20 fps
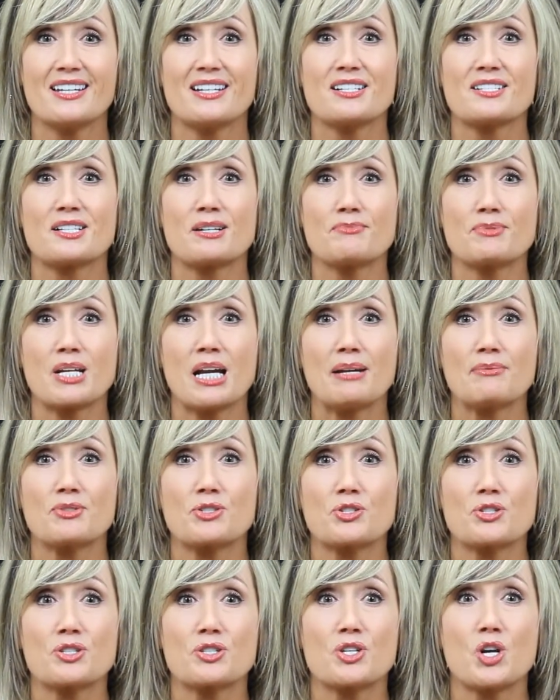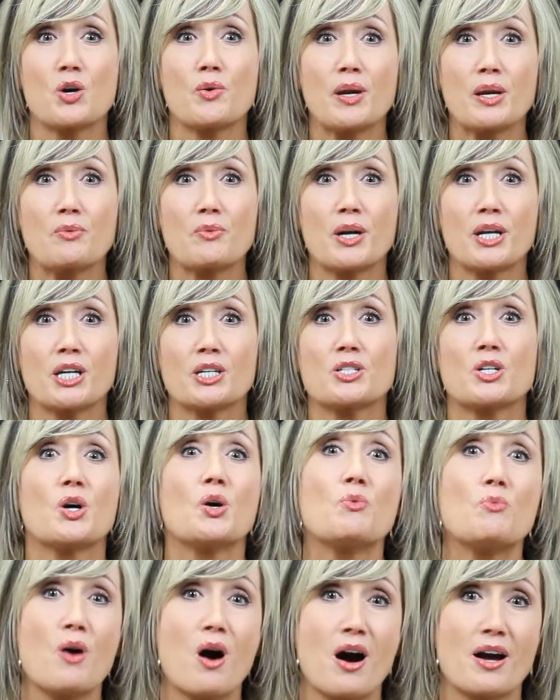Sometimes just knowing what you
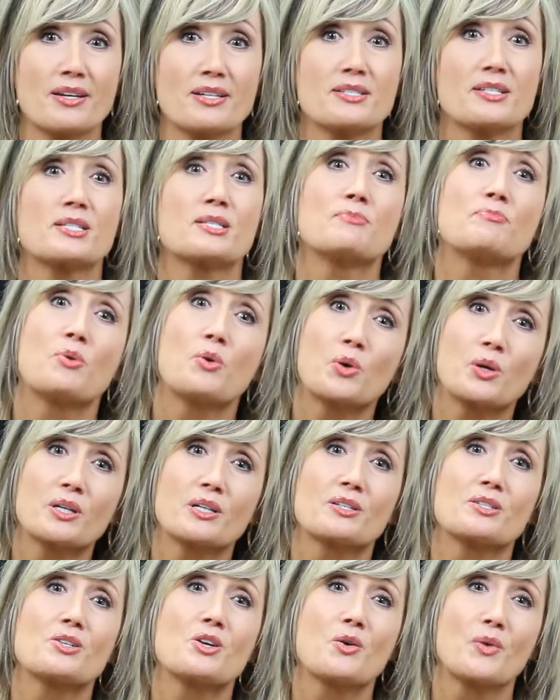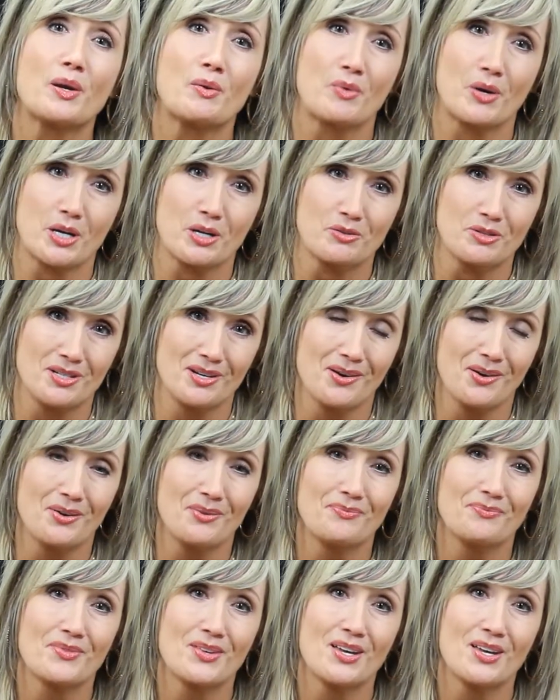don't want is as important as knowing what you do.